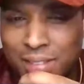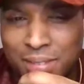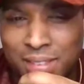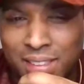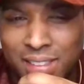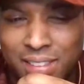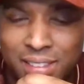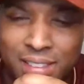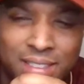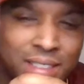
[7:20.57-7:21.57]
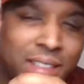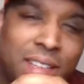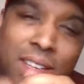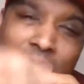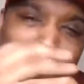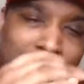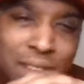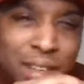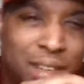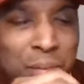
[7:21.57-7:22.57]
Leave. Yeah, man.